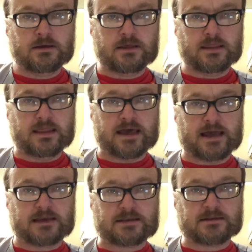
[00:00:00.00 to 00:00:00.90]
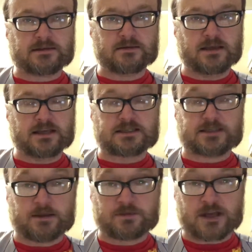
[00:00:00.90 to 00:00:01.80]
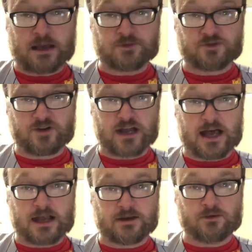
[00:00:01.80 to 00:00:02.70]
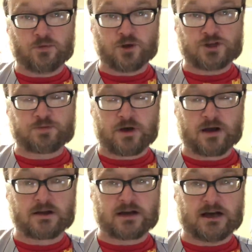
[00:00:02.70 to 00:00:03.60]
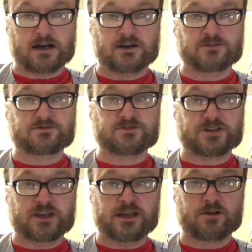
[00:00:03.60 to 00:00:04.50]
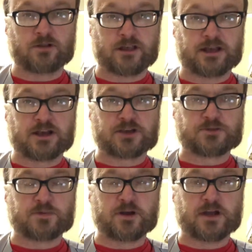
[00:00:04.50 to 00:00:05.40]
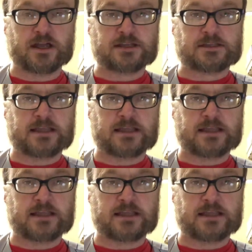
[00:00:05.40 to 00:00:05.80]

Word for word: that is sometimes forgotten was part of the Negro League experience,